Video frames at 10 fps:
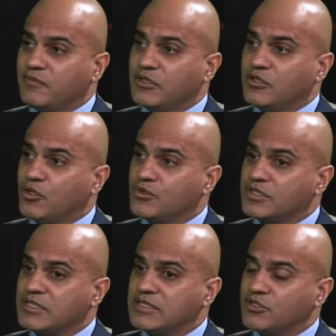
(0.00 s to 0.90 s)
goes
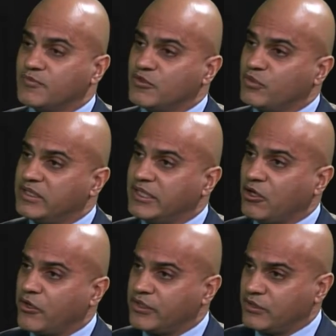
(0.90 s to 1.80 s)
in terms of when they
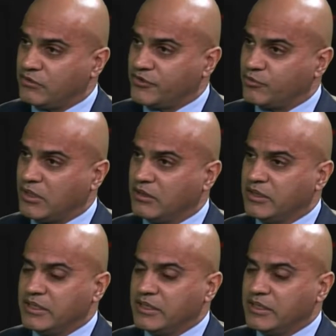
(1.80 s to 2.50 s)
article as well.